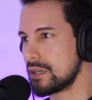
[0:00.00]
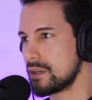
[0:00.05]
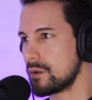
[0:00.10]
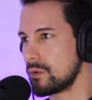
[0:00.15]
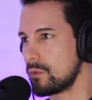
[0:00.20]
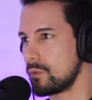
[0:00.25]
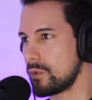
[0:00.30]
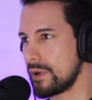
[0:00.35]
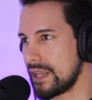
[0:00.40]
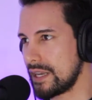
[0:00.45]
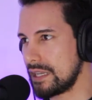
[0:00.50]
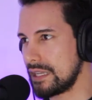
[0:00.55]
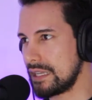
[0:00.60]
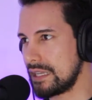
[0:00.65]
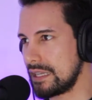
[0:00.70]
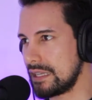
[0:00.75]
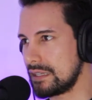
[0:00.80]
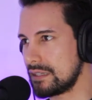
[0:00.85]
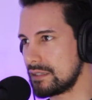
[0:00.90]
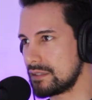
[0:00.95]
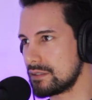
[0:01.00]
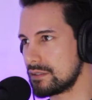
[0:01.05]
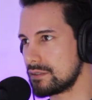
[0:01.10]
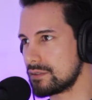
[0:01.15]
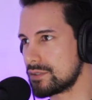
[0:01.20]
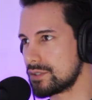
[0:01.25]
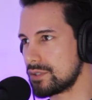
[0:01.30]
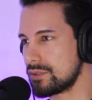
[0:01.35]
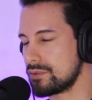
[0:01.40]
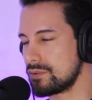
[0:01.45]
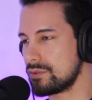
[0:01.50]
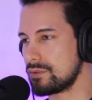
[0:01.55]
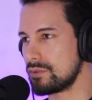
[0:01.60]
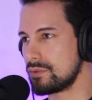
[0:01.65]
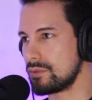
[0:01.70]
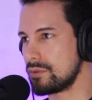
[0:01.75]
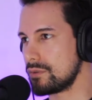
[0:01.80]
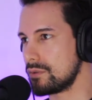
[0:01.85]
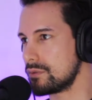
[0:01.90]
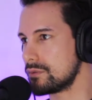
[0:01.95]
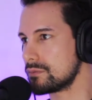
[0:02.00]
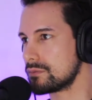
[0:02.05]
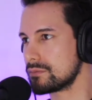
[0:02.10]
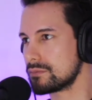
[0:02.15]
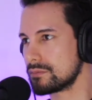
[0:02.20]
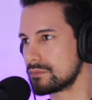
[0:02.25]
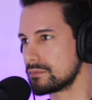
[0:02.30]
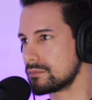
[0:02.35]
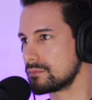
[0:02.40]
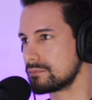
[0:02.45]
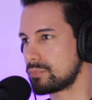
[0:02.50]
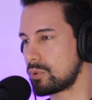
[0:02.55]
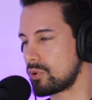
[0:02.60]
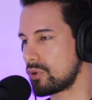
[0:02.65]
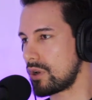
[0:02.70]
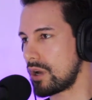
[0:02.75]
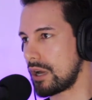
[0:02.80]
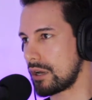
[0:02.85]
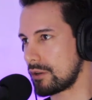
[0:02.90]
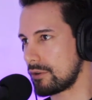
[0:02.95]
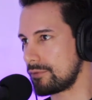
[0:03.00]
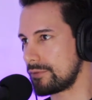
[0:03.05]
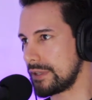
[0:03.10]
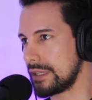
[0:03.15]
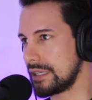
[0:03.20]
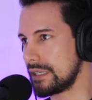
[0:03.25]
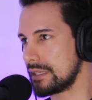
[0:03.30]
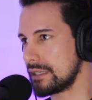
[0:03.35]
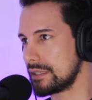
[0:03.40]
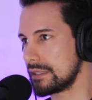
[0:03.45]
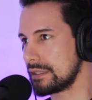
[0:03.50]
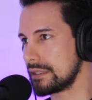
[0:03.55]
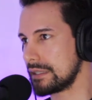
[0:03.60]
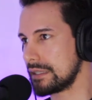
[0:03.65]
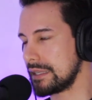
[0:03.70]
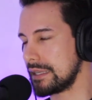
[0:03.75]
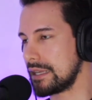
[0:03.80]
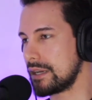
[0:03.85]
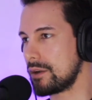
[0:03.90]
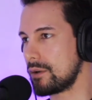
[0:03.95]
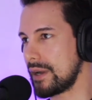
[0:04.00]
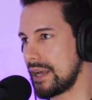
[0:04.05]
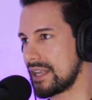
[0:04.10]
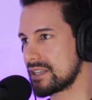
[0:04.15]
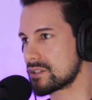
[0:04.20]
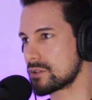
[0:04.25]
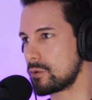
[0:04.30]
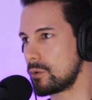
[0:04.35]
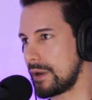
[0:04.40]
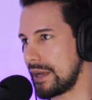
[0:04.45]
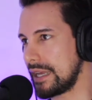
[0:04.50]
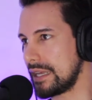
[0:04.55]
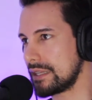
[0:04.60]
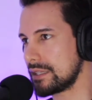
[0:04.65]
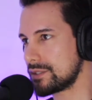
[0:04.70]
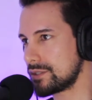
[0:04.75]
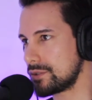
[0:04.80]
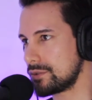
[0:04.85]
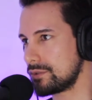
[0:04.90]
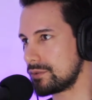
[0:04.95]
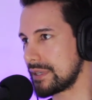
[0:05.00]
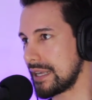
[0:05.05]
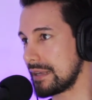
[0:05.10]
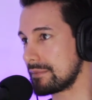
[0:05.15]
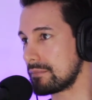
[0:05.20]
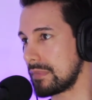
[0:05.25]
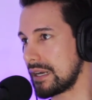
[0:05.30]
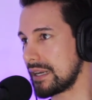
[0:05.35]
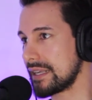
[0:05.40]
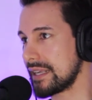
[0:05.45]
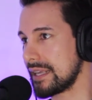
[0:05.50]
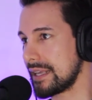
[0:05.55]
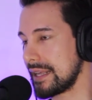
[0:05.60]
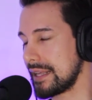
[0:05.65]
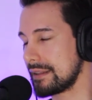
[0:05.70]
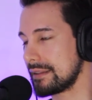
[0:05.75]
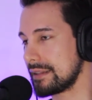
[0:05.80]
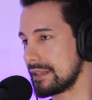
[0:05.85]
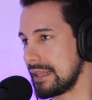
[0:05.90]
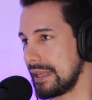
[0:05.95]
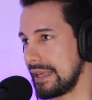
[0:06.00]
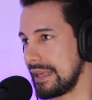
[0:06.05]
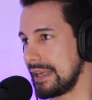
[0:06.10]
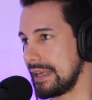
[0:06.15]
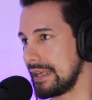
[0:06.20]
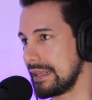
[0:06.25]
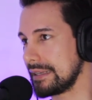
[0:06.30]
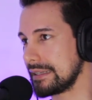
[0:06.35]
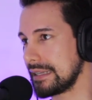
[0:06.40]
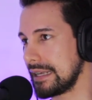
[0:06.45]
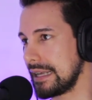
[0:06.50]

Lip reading: went into pornography, as a way to get money and